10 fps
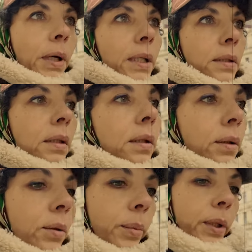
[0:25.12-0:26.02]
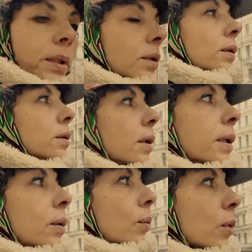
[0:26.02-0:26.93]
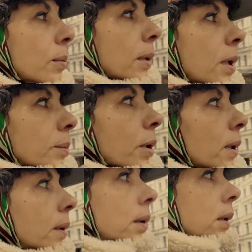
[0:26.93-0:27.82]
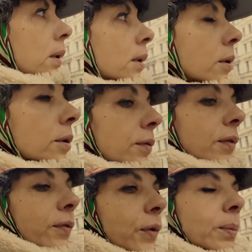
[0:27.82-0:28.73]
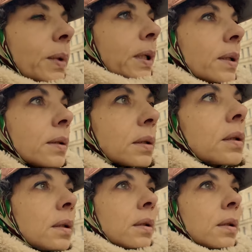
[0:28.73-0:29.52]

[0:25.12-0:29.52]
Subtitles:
space a little bit just so I can warm up just for a few minutes.